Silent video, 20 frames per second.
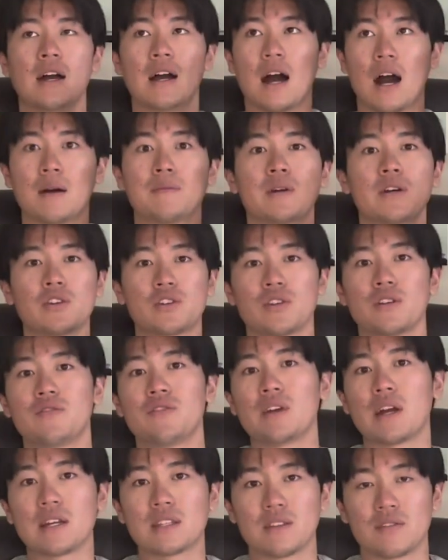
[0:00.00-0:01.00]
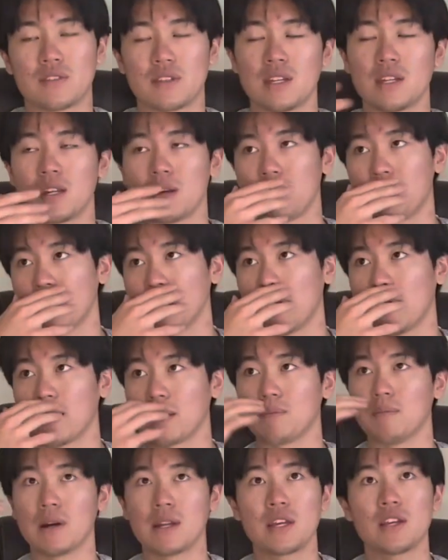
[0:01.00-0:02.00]
I'm not sure if you guys have seen it, but like
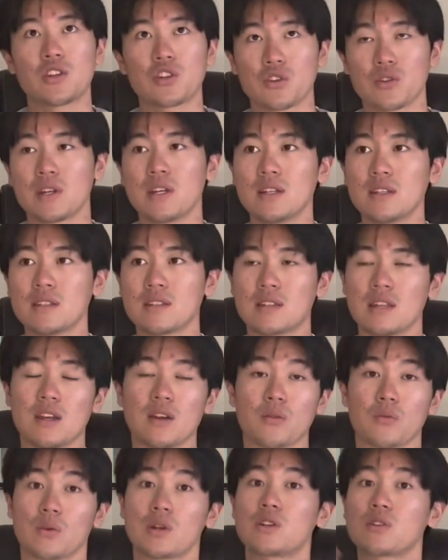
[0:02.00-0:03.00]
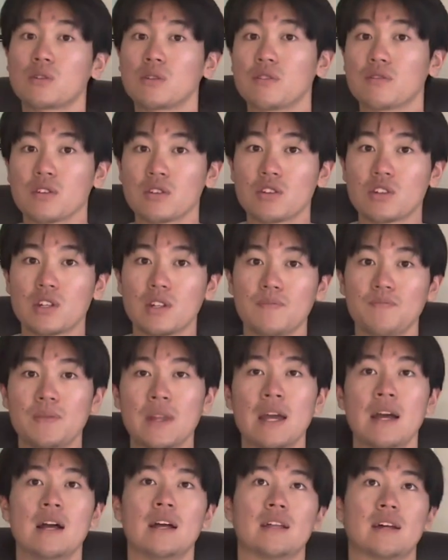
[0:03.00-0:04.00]
Money Trees, the original version,
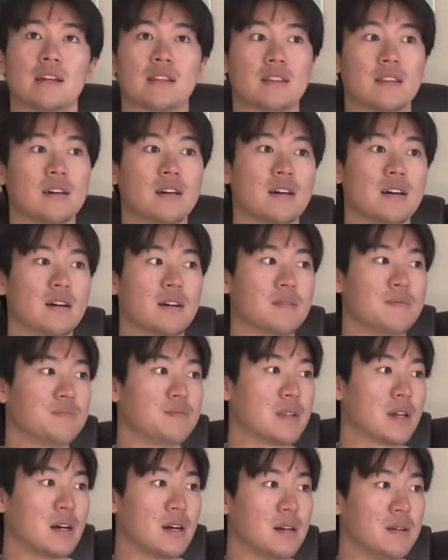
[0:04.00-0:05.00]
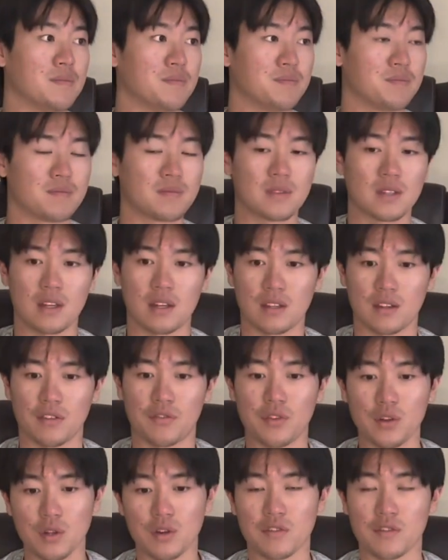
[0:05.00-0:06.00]
like the
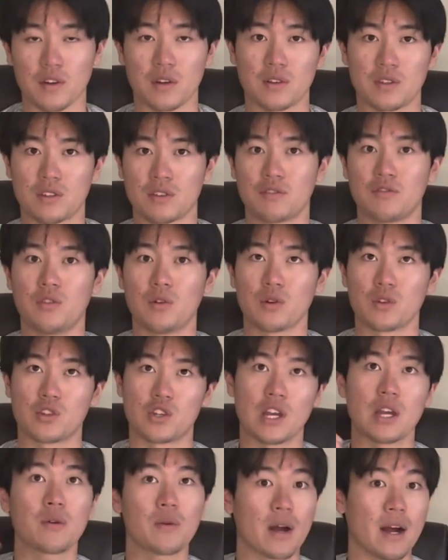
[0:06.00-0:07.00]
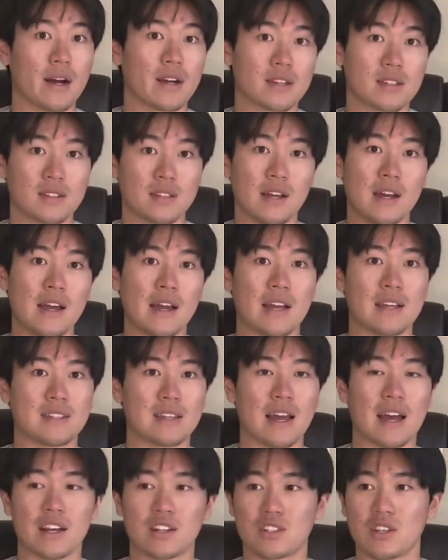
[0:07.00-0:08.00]
filler verse for J-Rocks is
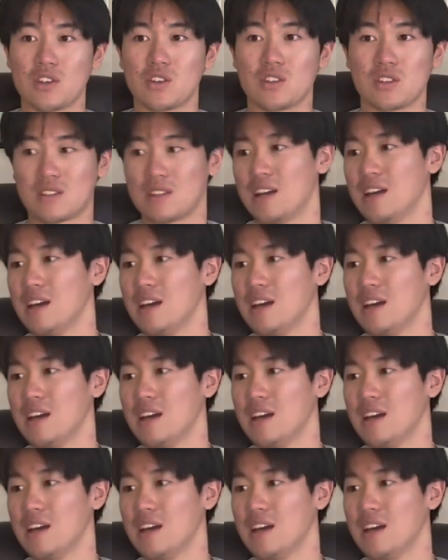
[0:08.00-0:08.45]
actually just